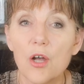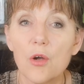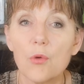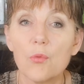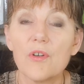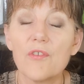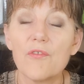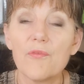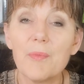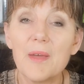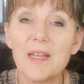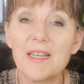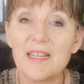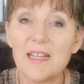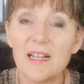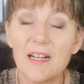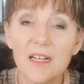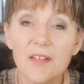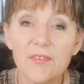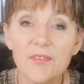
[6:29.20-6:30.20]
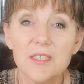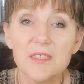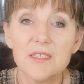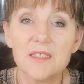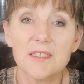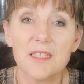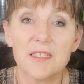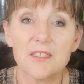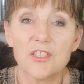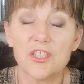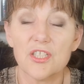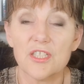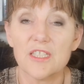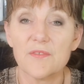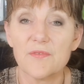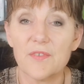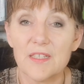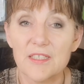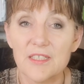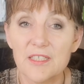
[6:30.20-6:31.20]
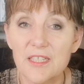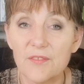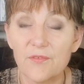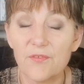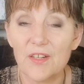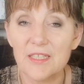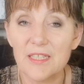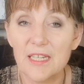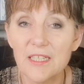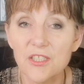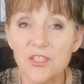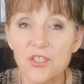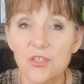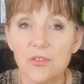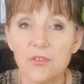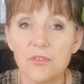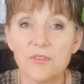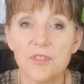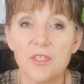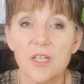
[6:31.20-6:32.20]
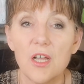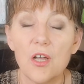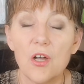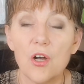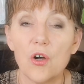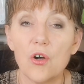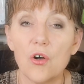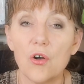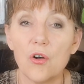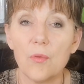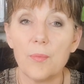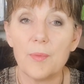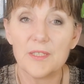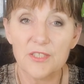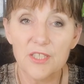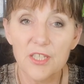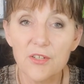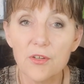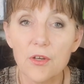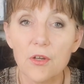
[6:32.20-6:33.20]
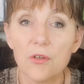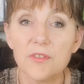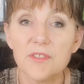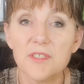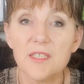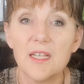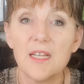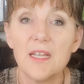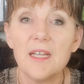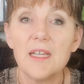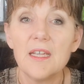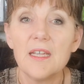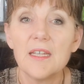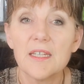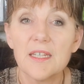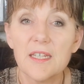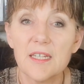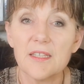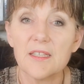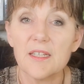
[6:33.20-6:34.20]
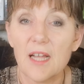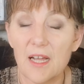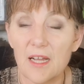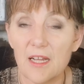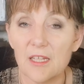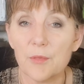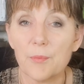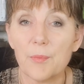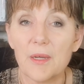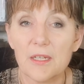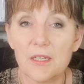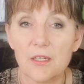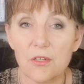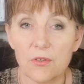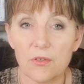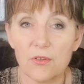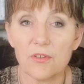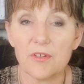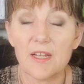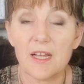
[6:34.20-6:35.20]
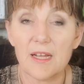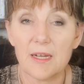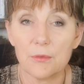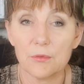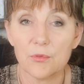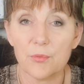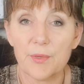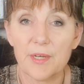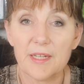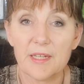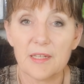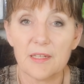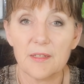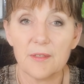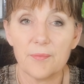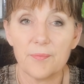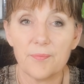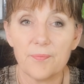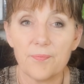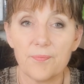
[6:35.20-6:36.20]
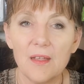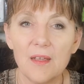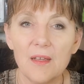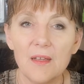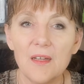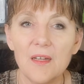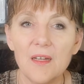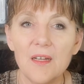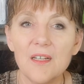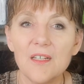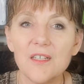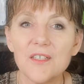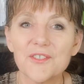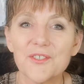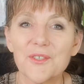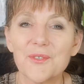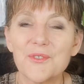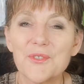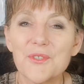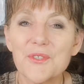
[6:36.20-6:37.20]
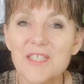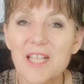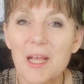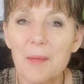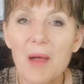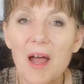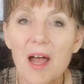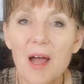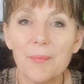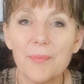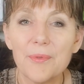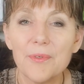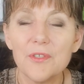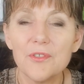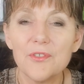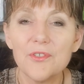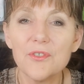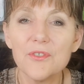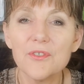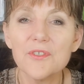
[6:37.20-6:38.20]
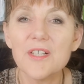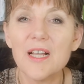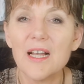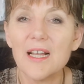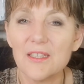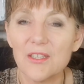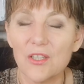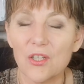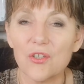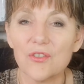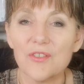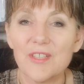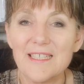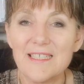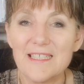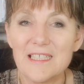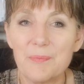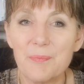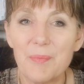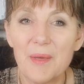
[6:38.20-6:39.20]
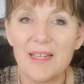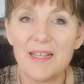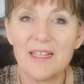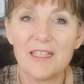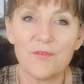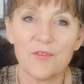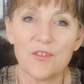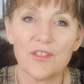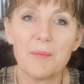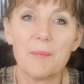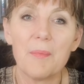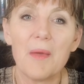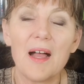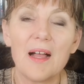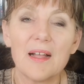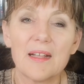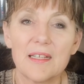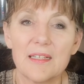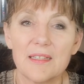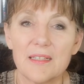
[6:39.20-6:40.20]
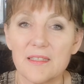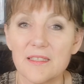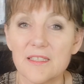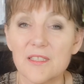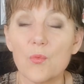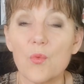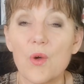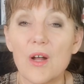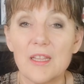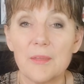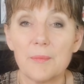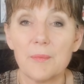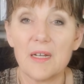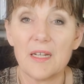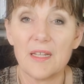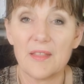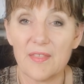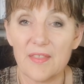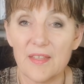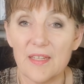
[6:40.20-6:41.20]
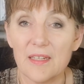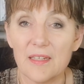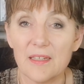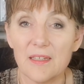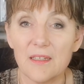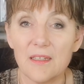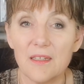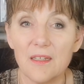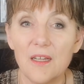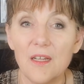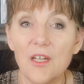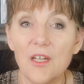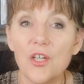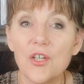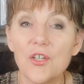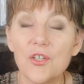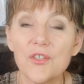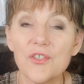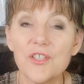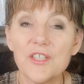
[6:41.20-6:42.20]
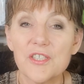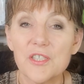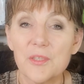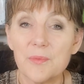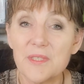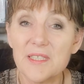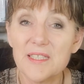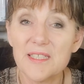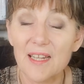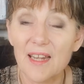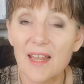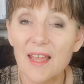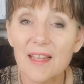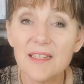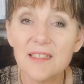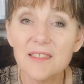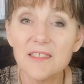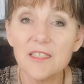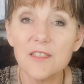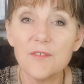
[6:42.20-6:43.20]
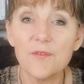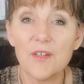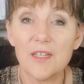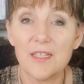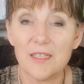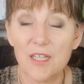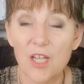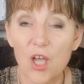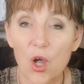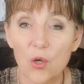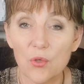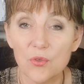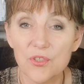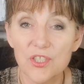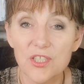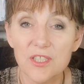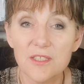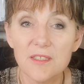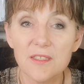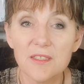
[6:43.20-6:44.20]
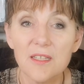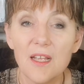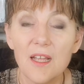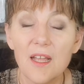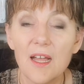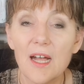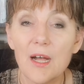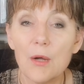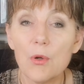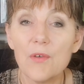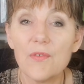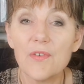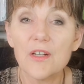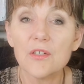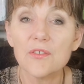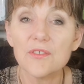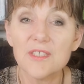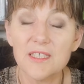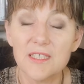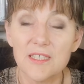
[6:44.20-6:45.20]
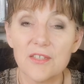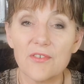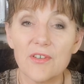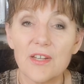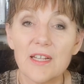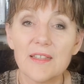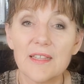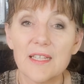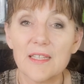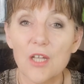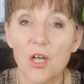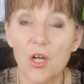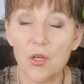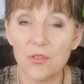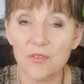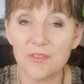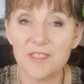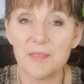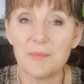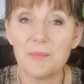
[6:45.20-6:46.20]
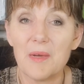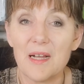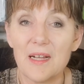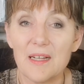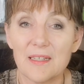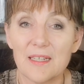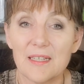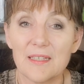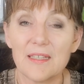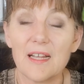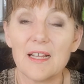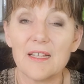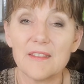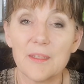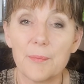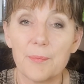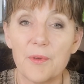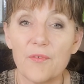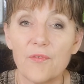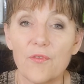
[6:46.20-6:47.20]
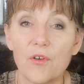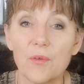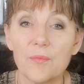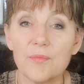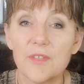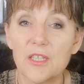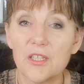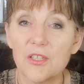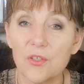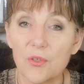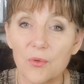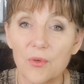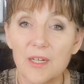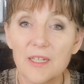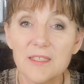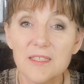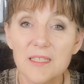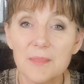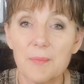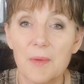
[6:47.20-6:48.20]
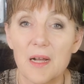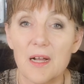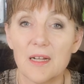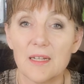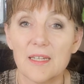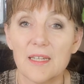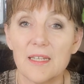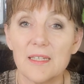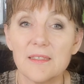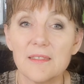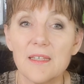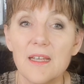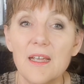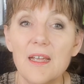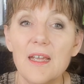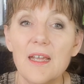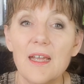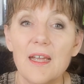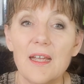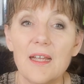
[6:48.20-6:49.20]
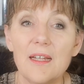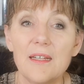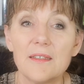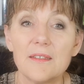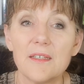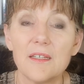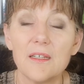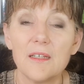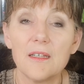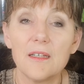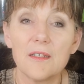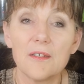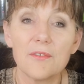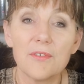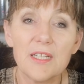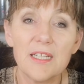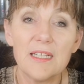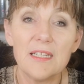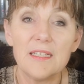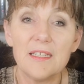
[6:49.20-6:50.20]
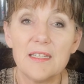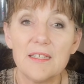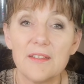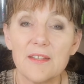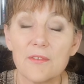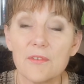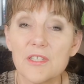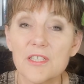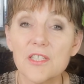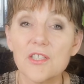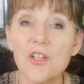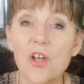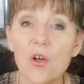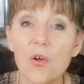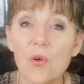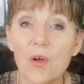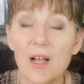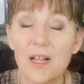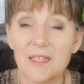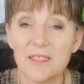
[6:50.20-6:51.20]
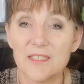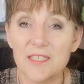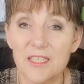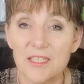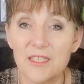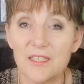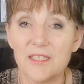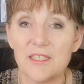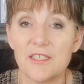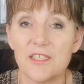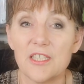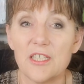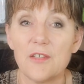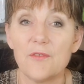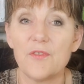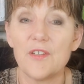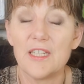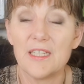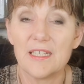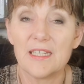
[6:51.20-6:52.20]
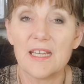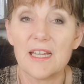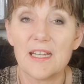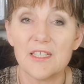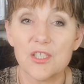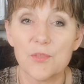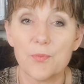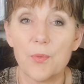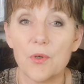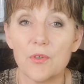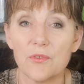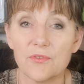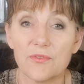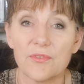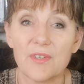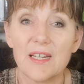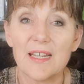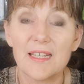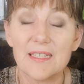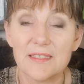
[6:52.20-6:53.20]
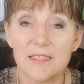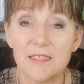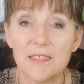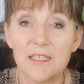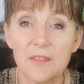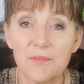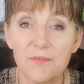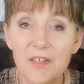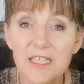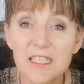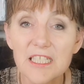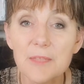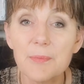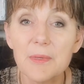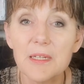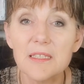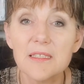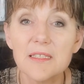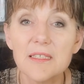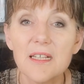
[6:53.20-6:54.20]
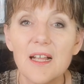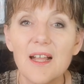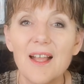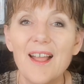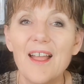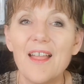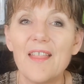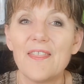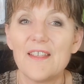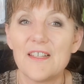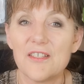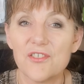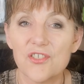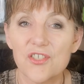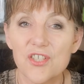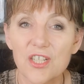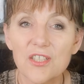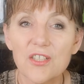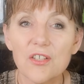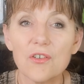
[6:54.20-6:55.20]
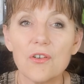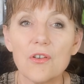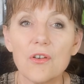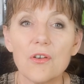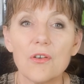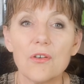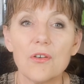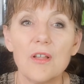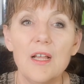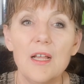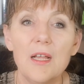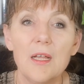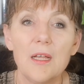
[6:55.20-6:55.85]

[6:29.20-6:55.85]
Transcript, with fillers: with many others such as financials or materials hit hard by corona outbreak. So to sum up, news are not as bad for the market as one might think. You need to be selective and cautious. However, considering that Aussie market underperformed the US market and really there is no alternative in cash bond related investments, the general